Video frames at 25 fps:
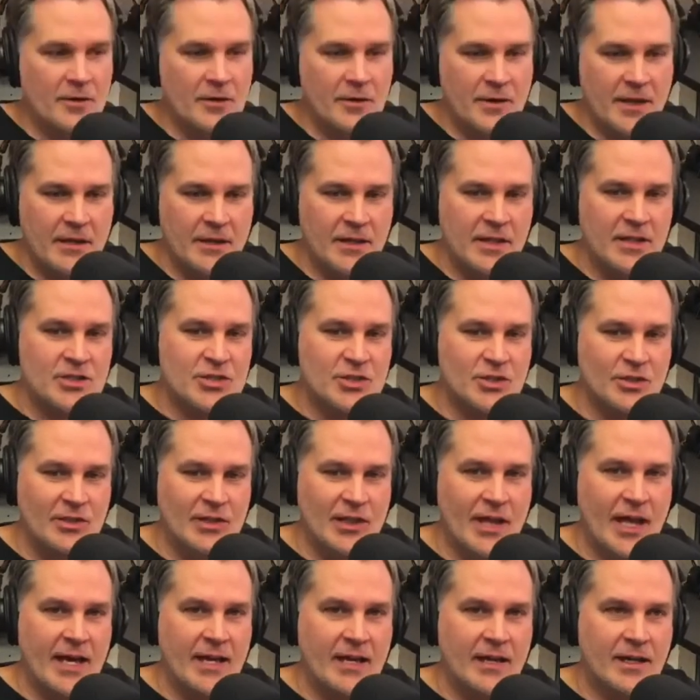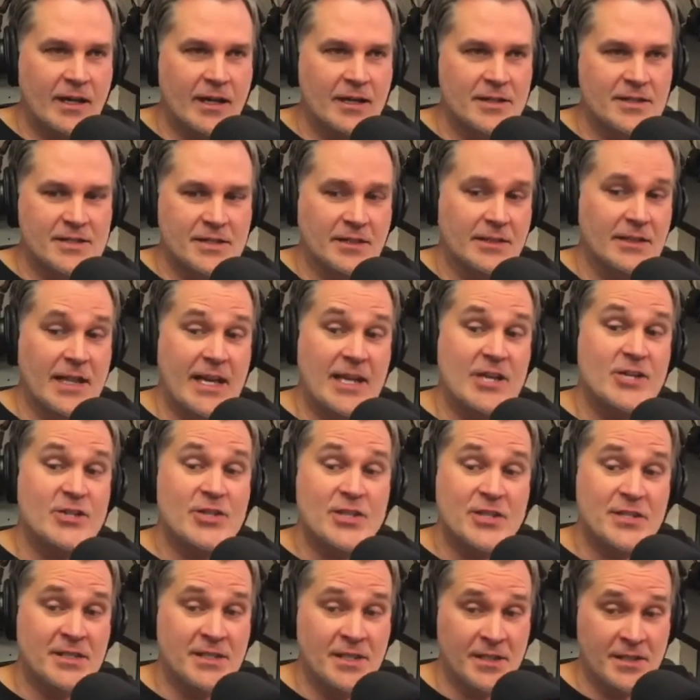the initial like uh,
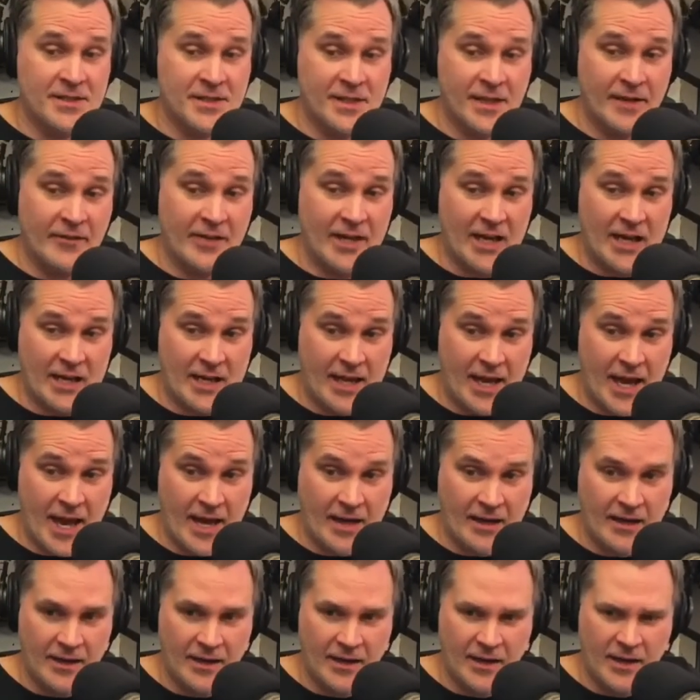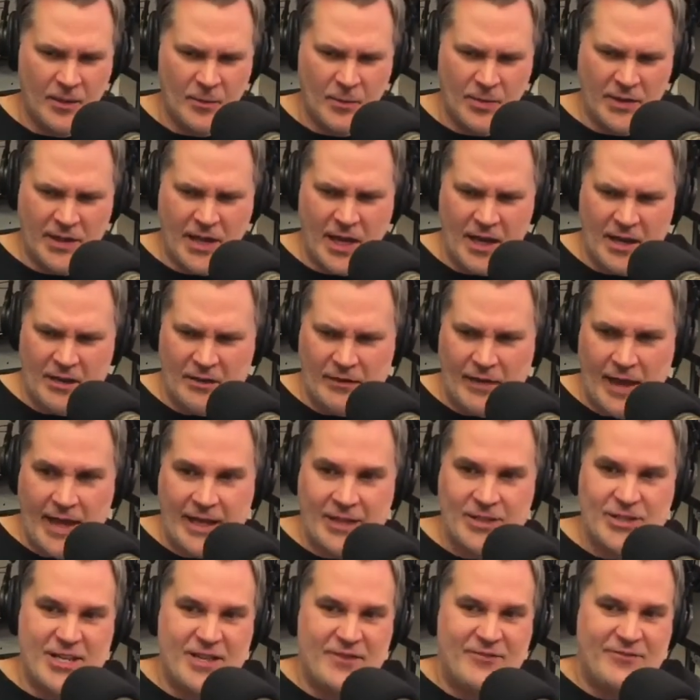salaciousness of it, I get Yeah. But now you're
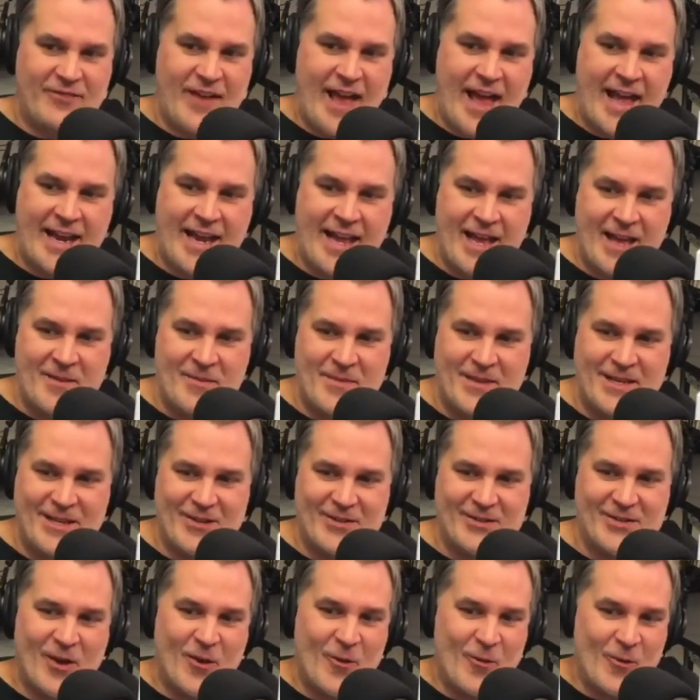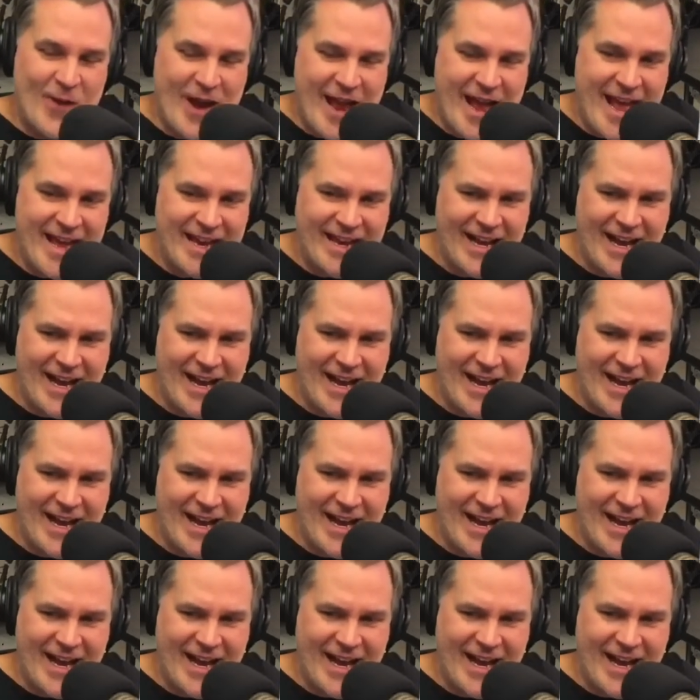like she fat am and there's she a did, ring.